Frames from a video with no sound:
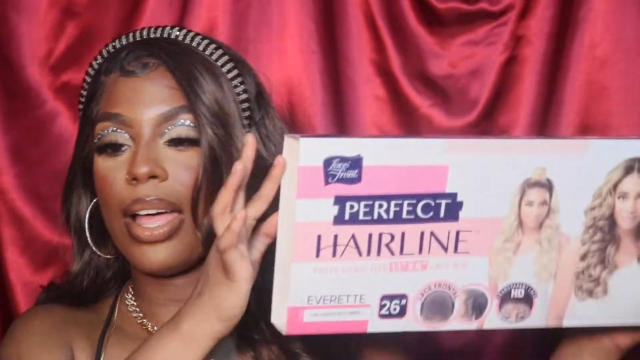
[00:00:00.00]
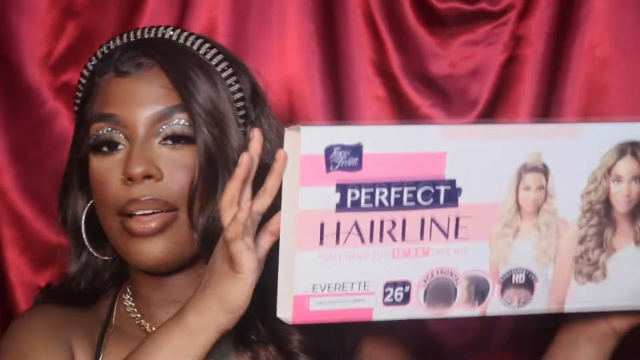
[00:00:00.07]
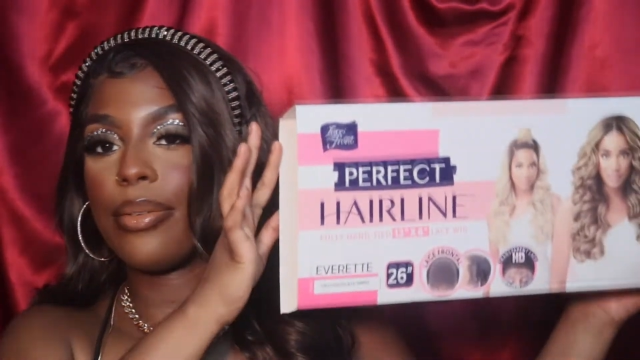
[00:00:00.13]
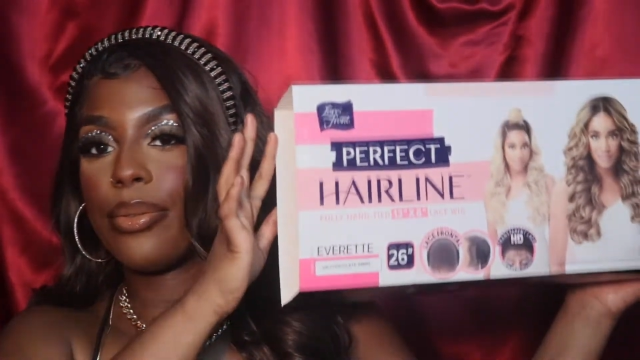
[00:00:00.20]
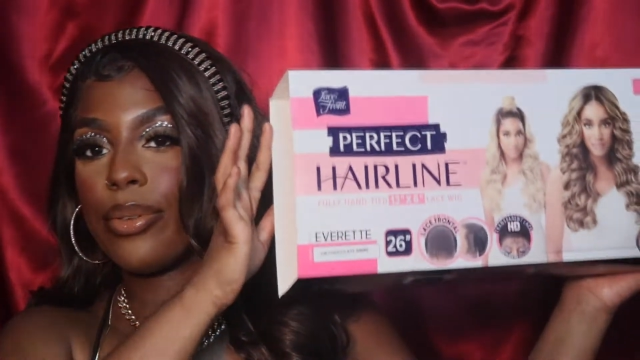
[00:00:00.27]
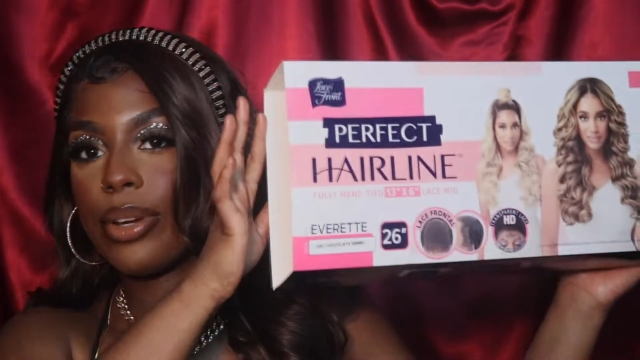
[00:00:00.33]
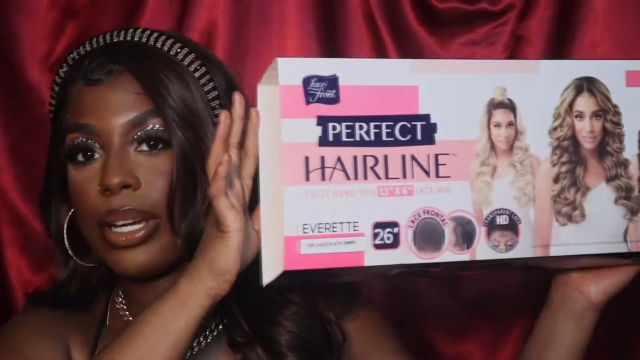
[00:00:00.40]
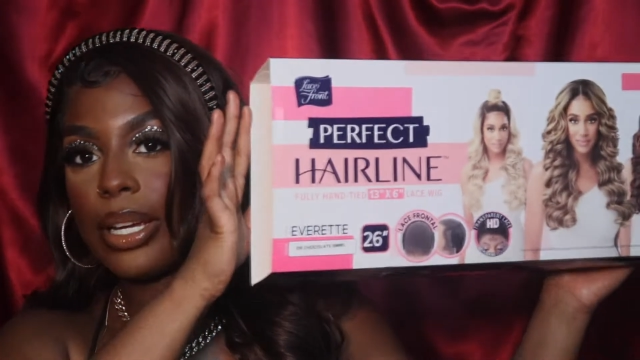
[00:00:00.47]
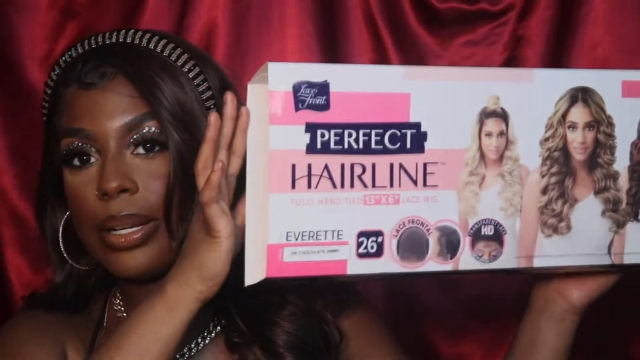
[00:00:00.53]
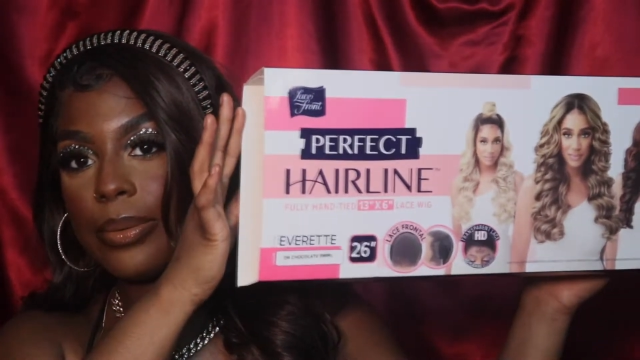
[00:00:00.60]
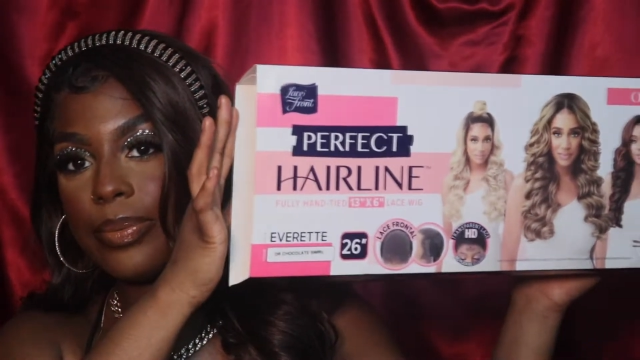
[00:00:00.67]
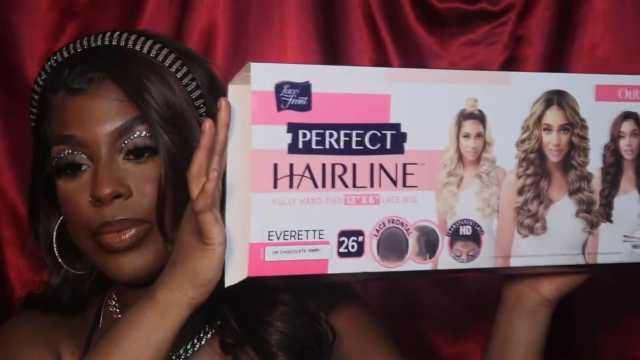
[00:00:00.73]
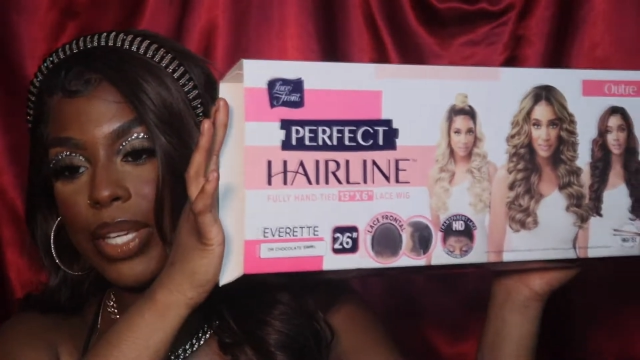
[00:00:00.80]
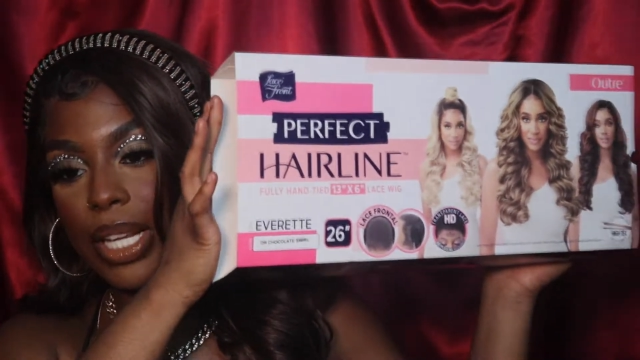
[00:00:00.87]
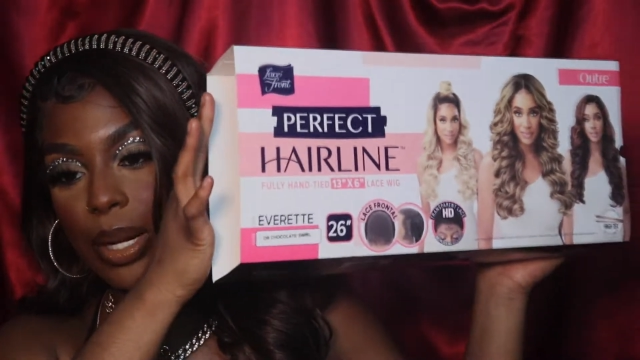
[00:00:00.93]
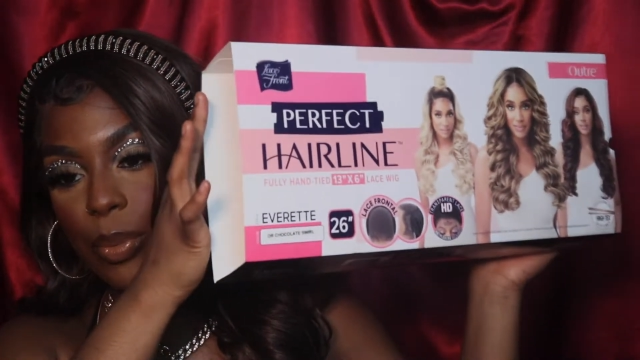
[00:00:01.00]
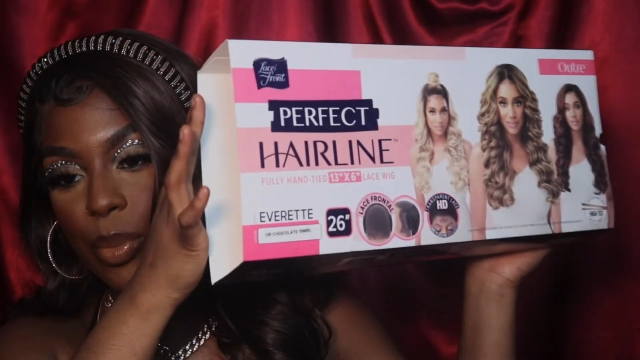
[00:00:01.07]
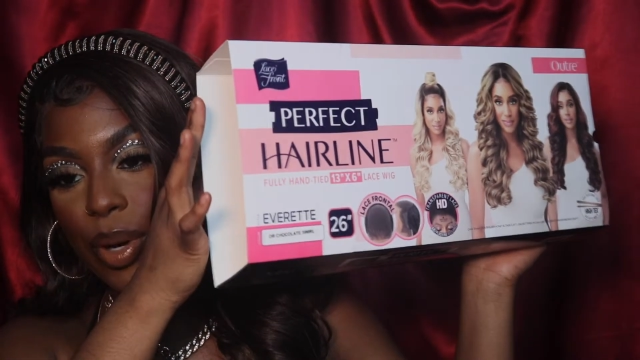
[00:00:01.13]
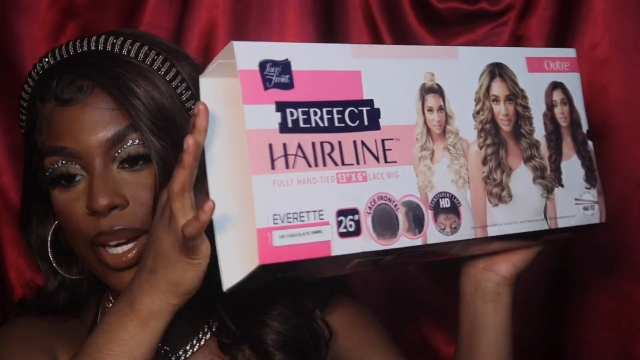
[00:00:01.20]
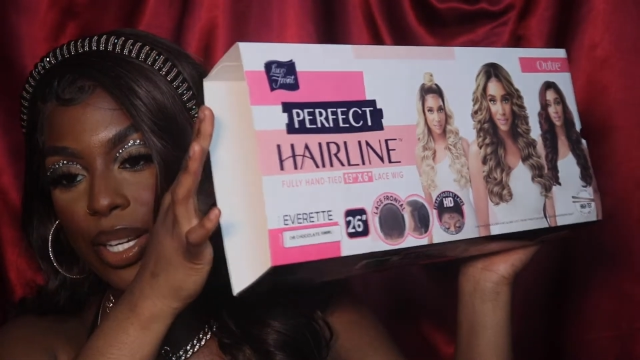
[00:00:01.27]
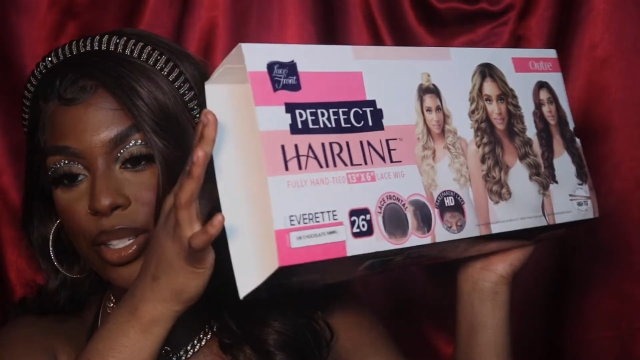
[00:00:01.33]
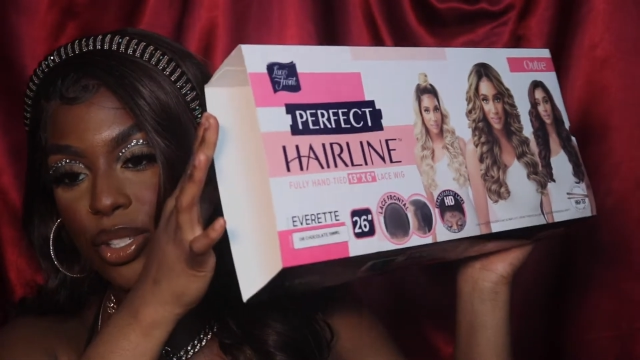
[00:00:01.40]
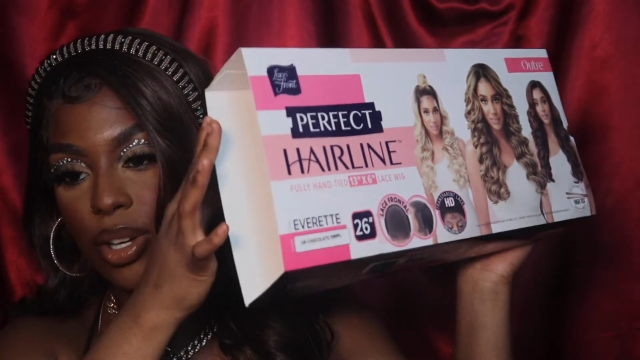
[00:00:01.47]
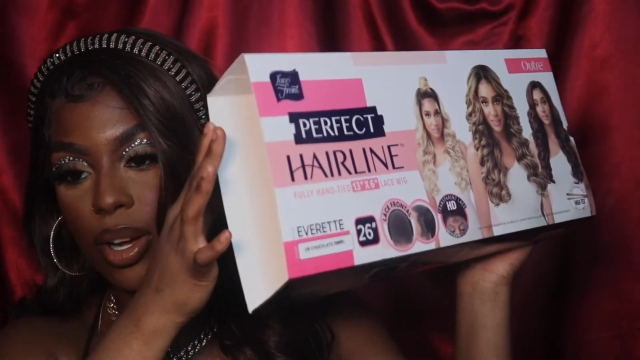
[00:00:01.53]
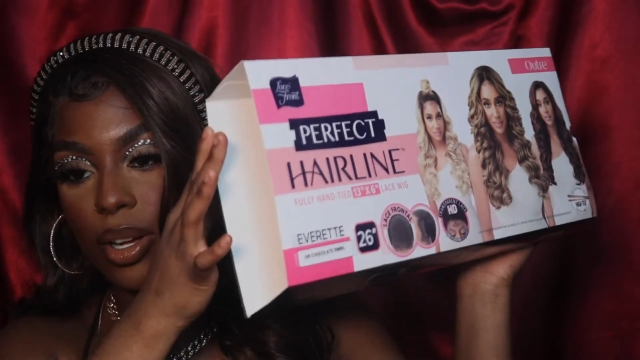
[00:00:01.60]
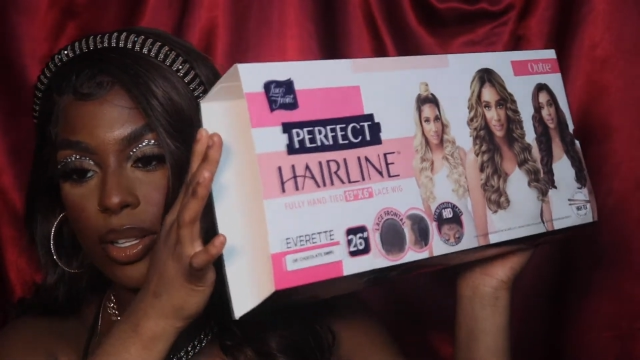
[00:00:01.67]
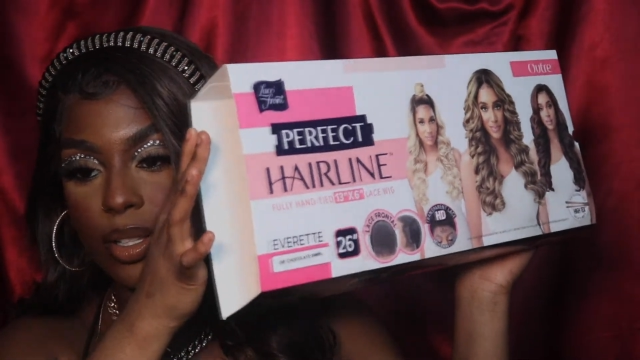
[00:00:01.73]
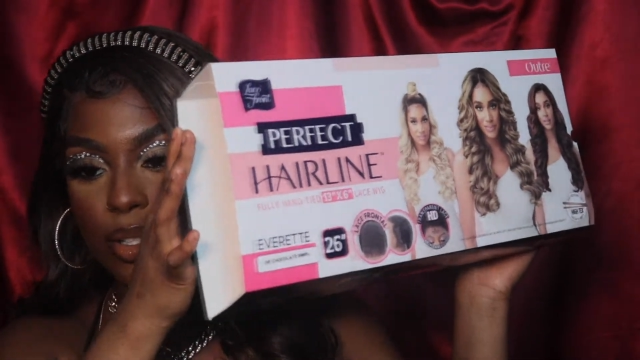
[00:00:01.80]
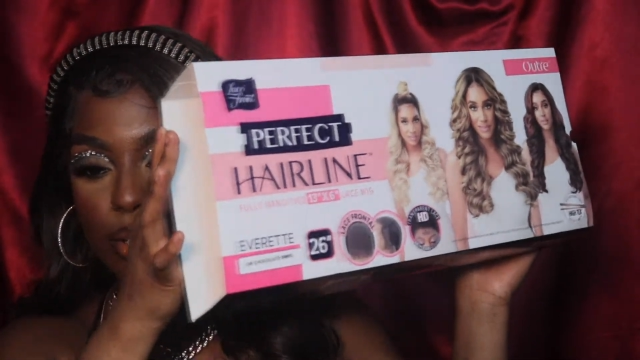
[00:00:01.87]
Everette, and I'm wearing chocolate